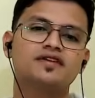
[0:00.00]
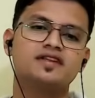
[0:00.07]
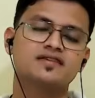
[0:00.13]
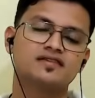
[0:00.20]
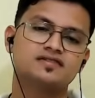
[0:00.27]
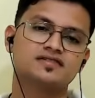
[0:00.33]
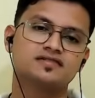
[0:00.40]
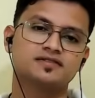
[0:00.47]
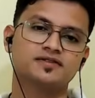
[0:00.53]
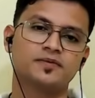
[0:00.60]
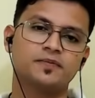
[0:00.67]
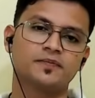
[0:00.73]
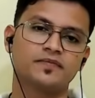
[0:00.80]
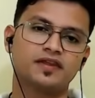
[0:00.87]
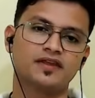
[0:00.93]
have any such a,
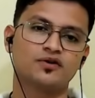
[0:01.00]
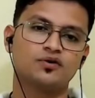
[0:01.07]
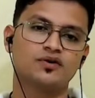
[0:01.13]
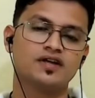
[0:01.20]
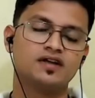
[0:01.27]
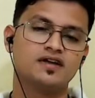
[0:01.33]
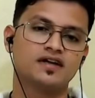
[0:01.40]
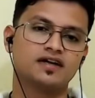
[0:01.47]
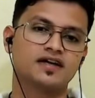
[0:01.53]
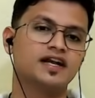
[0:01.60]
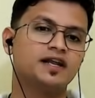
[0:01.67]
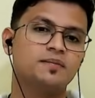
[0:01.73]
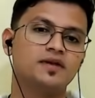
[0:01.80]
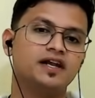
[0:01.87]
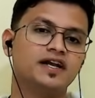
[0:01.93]
you know,
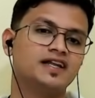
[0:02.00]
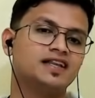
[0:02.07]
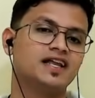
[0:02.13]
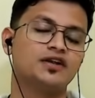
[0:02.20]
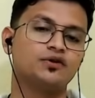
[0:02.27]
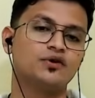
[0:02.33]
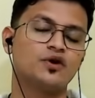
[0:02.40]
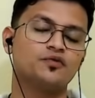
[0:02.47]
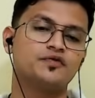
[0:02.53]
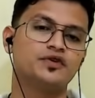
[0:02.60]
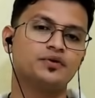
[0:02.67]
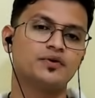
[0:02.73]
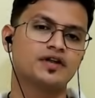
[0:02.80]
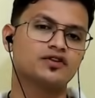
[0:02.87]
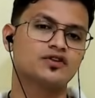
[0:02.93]
credibility that you have
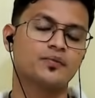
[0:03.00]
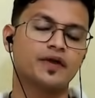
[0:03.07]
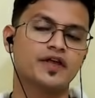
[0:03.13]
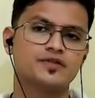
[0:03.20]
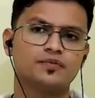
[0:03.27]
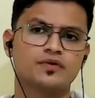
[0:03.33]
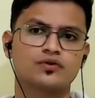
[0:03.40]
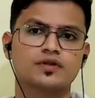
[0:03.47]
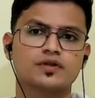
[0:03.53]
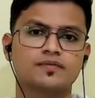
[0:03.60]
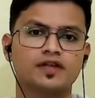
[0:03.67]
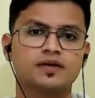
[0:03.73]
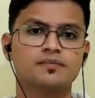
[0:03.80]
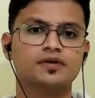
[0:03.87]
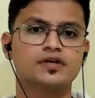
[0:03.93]
few years of experience or
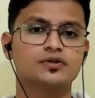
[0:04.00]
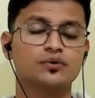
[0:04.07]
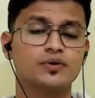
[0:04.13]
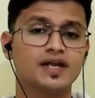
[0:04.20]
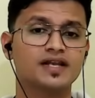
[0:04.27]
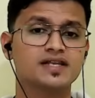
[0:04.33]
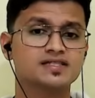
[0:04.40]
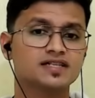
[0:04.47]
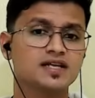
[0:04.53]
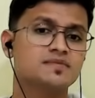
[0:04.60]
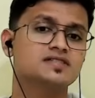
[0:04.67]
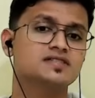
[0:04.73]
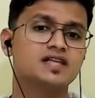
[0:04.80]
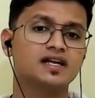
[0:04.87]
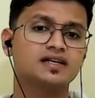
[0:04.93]
something, but you can
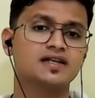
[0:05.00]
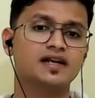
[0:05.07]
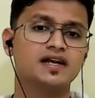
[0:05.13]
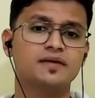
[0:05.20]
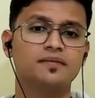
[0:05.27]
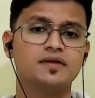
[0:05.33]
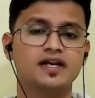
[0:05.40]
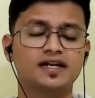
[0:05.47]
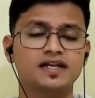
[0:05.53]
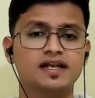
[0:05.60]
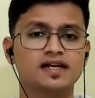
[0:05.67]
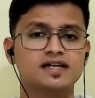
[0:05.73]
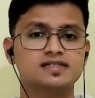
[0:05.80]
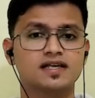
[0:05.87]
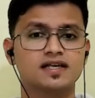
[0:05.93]
establish that credibility.
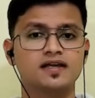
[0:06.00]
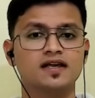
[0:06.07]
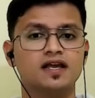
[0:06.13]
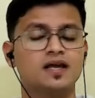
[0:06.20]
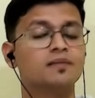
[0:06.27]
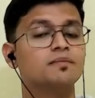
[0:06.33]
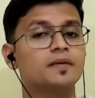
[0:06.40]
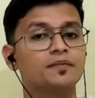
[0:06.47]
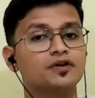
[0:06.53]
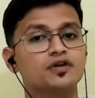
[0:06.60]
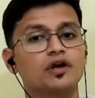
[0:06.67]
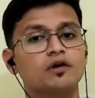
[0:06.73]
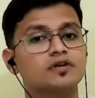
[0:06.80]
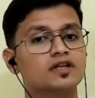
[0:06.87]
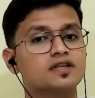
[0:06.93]
Let's say maybe
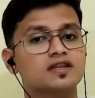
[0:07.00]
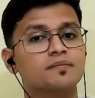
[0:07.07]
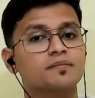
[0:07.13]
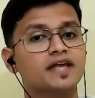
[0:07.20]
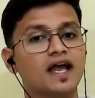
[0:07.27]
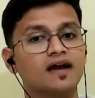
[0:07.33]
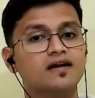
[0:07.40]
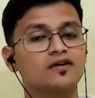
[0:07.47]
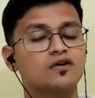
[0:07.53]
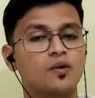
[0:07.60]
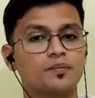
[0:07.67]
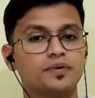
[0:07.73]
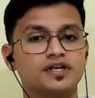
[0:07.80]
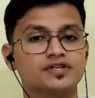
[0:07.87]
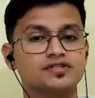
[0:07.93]
you have done some Kaggle
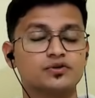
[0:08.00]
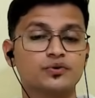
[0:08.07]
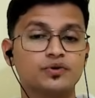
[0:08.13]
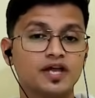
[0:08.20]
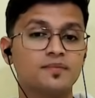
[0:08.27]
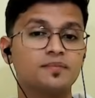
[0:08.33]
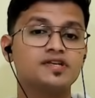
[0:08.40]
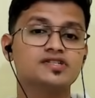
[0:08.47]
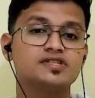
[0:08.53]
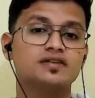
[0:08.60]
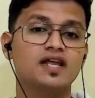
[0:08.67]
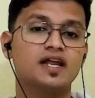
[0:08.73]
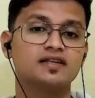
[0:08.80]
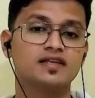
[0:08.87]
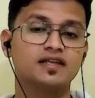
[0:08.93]
competition. You can
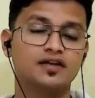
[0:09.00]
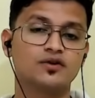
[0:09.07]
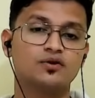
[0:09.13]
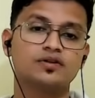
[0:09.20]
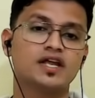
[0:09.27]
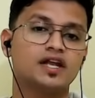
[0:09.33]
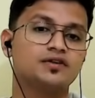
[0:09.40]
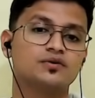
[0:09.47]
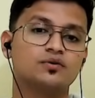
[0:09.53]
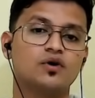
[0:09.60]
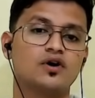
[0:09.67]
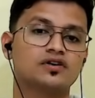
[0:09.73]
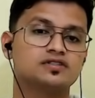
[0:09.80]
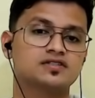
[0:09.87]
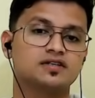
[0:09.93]
mention that thing, you know, that you
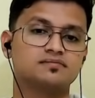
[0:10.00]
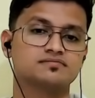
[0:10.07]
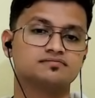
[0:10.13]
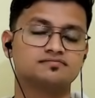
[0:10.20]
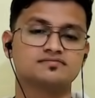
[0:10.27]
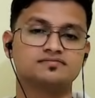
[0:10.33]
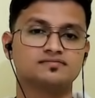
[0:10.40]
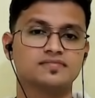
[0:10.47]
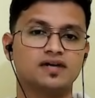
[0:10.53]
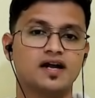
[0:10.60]
got some,